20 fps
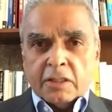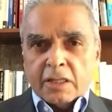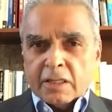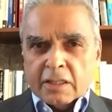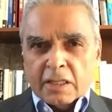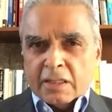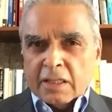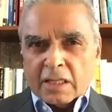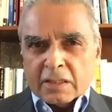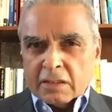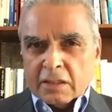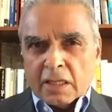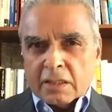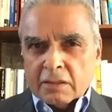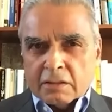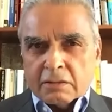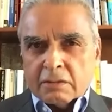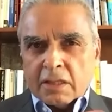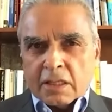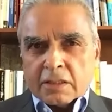I think
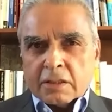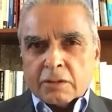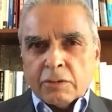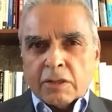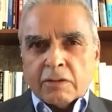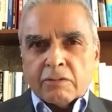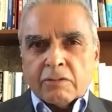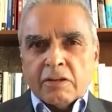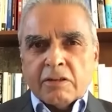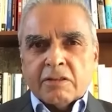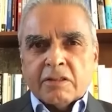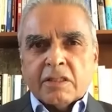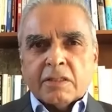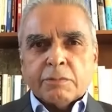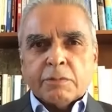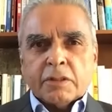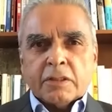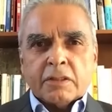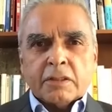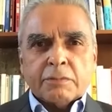that's quite
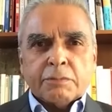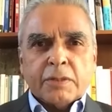reasonable.